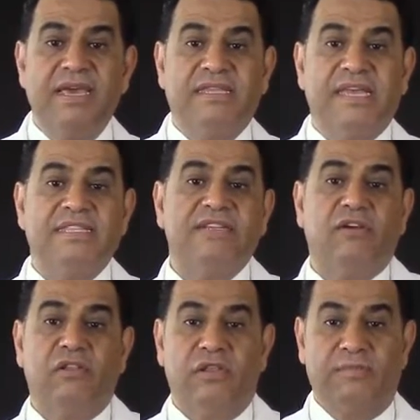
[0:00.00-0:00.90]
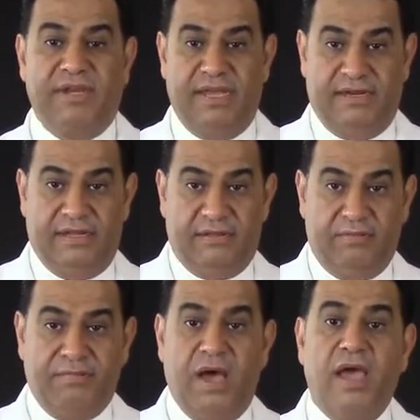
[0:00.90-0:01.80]
it gets eliminated
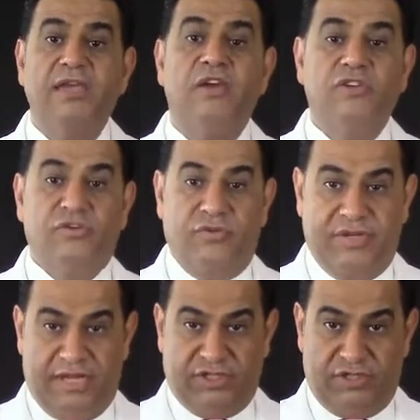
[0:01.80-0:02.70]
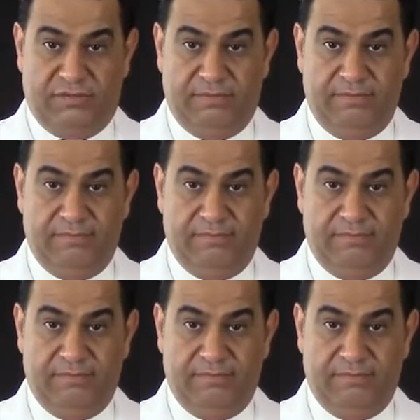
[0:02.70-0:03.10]
by urination.